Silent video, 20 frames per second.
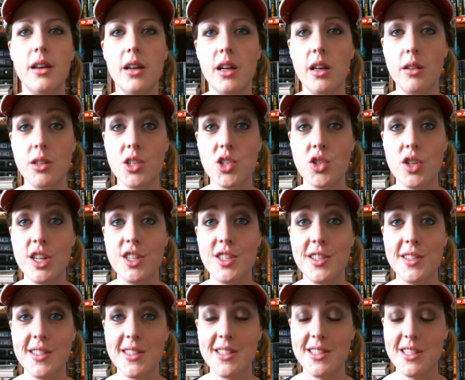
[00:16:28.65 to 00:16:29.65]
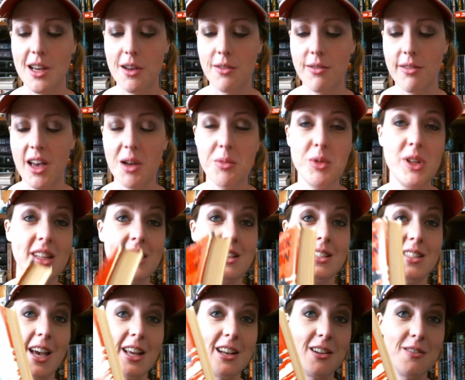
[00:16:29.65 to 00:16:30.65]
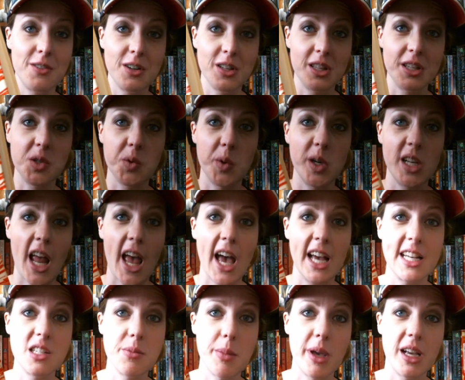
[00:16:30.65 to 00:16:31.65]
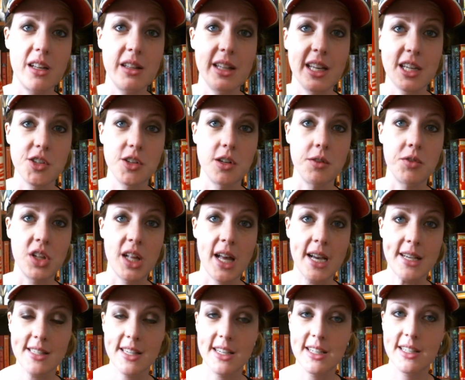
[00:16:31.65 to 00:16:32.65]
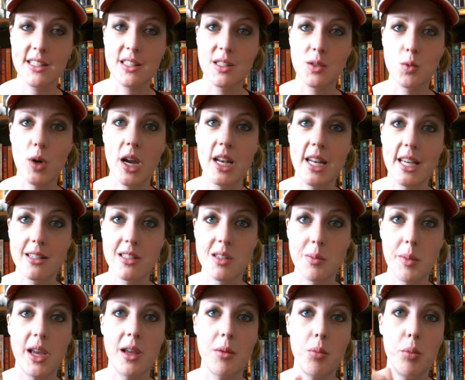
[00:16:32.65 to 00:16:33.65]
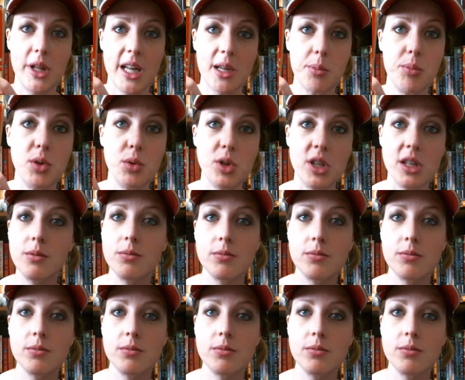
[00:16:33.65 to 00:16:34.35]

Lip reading: illustrations and stuff. I'm really excited for this one. Add to my collection of classics right next to my Black Beauty